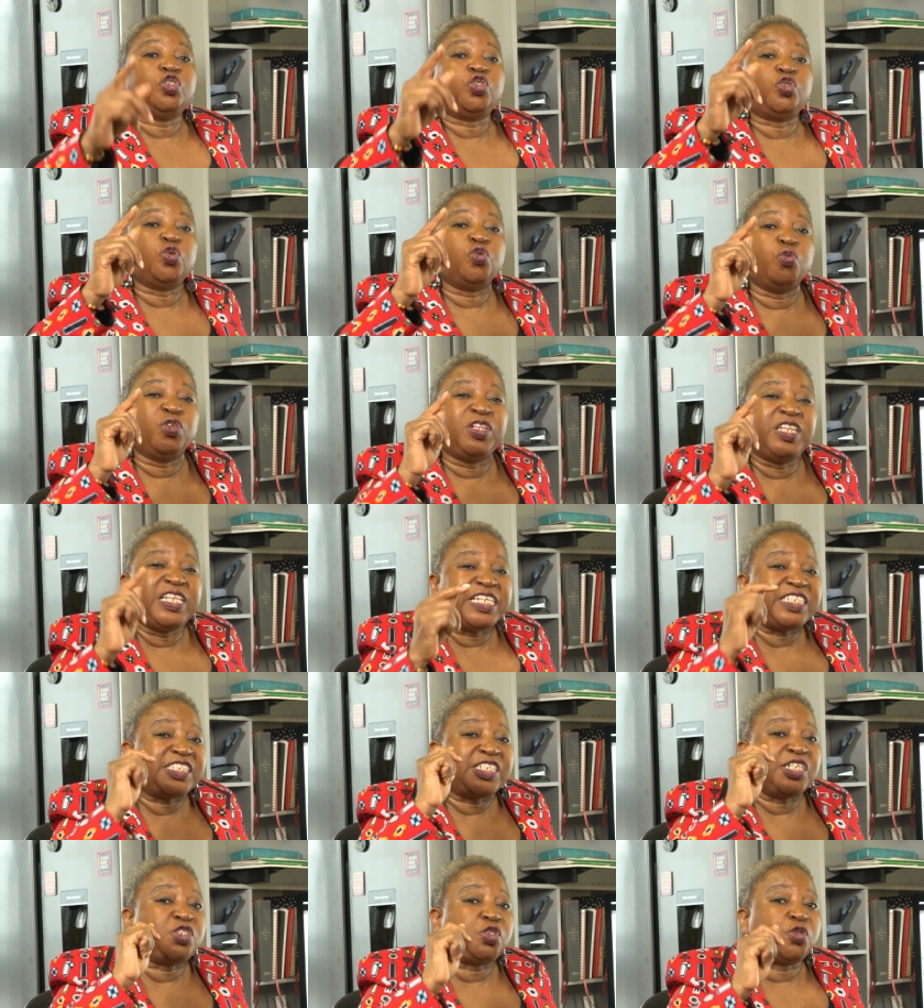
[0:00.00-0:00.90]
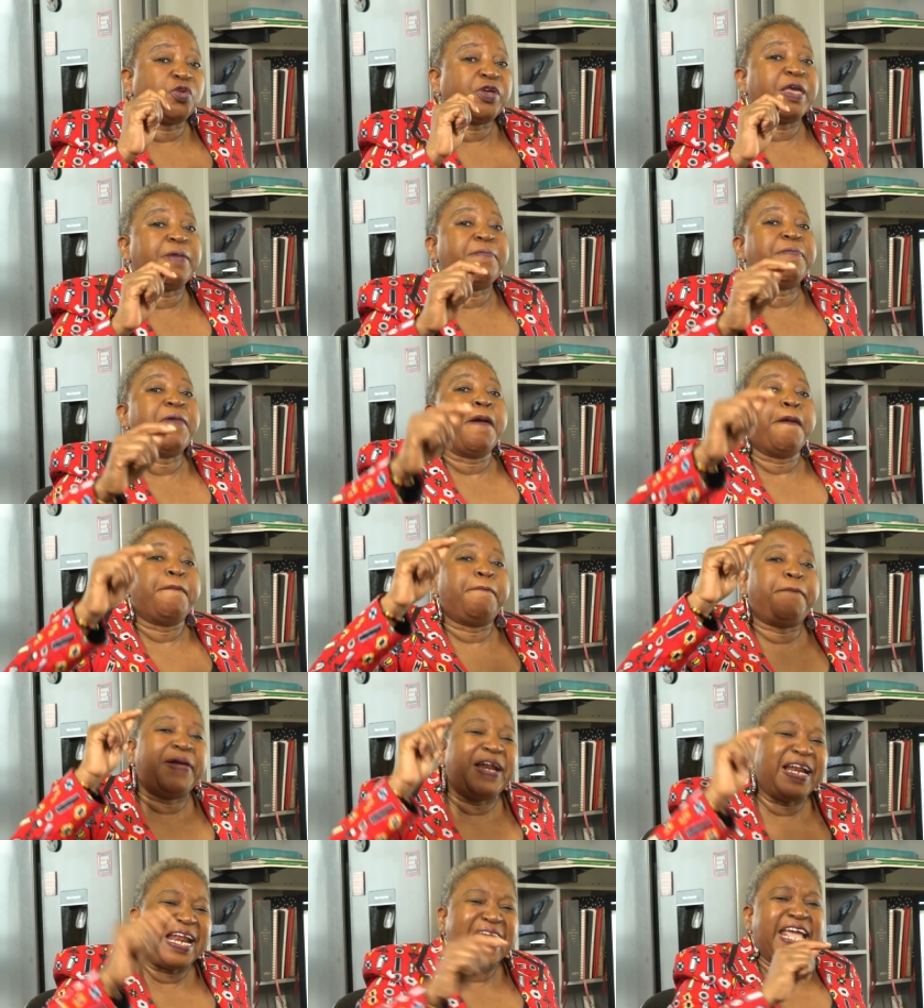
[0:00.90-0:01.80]
to listen to him
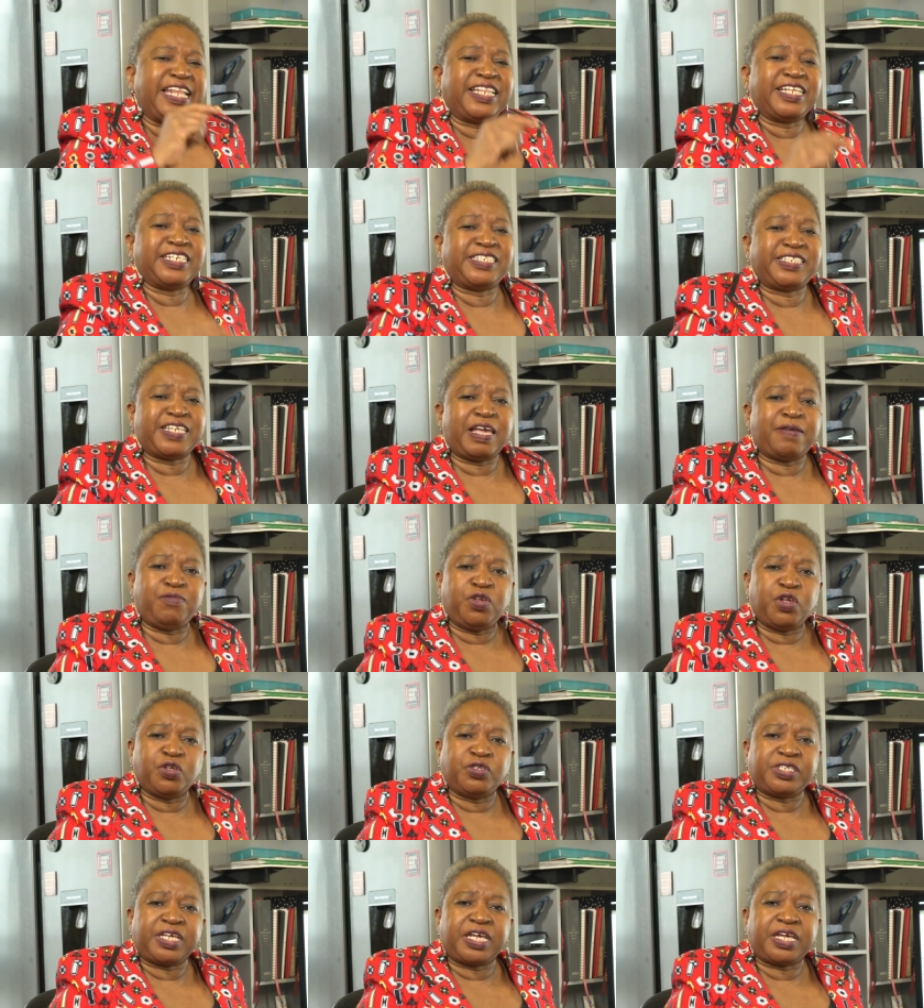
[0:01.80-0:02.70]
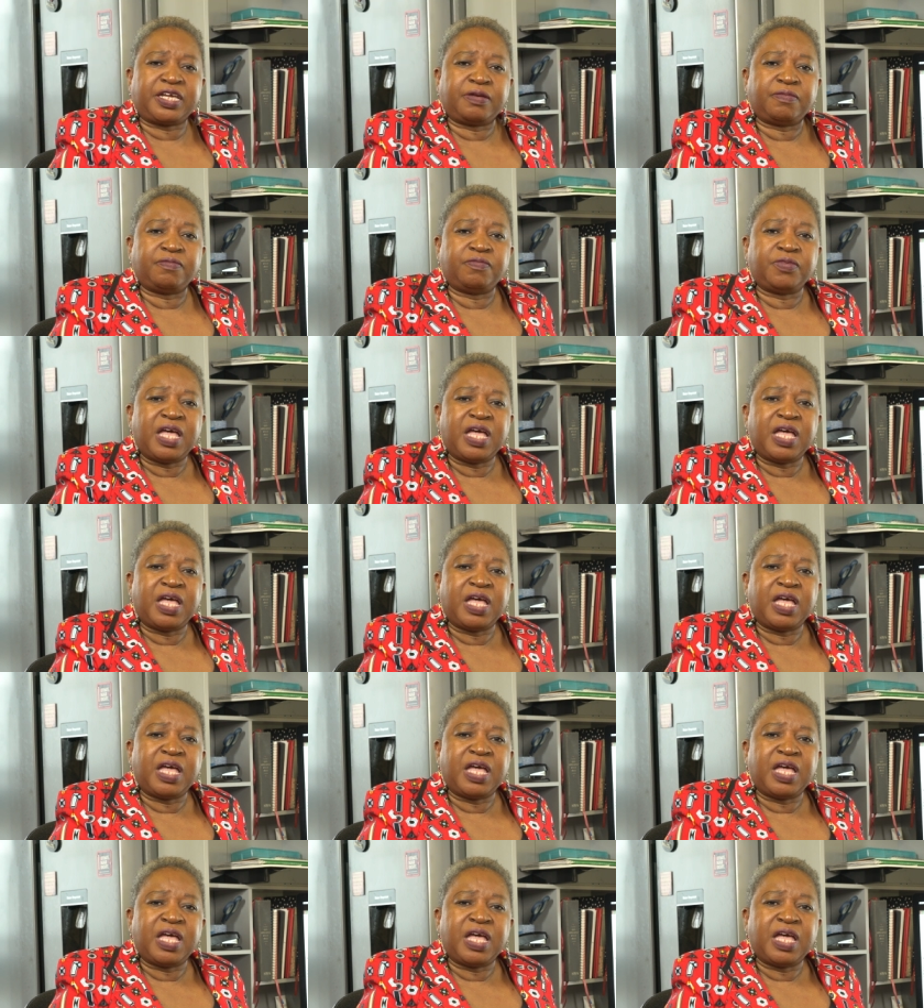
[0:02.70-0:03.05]
play the same music.